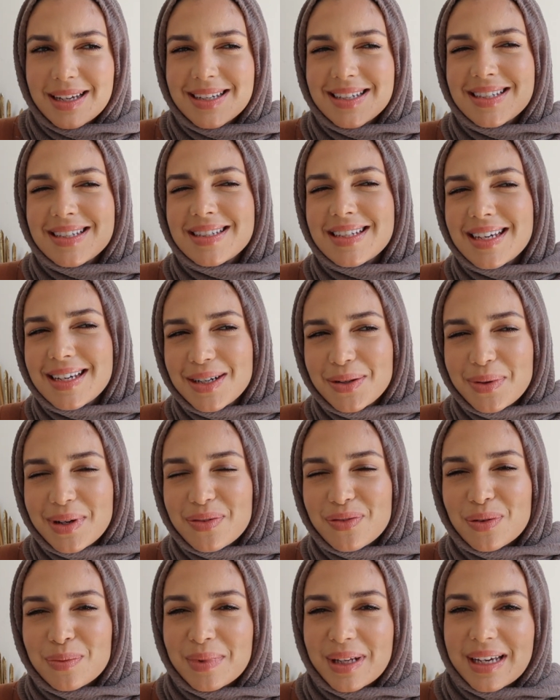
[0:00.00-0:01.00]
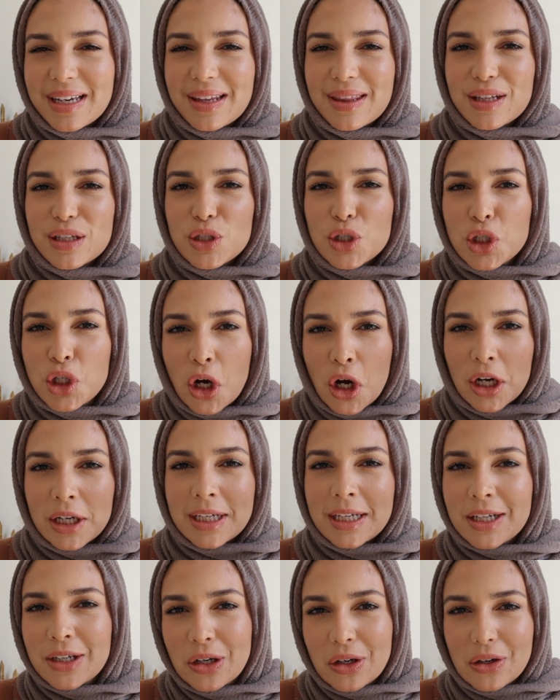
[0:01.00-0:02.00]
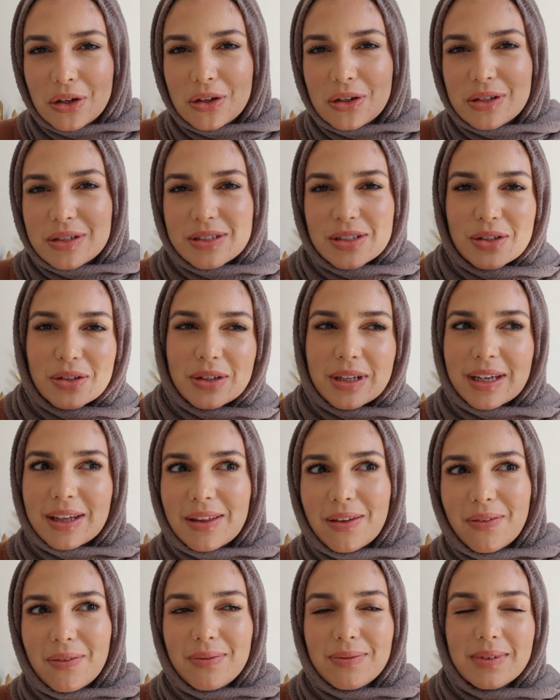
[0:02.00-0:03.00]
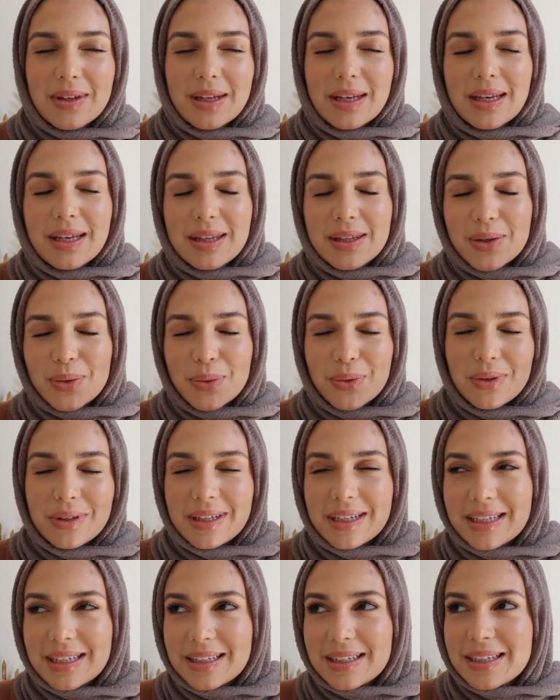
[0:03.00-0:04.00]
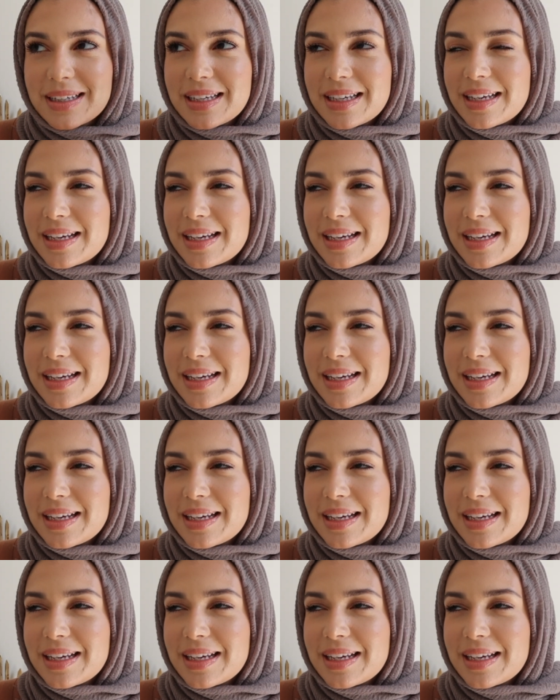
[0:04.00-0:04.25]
stayed away from like the jockey girls, you know, like the whole like,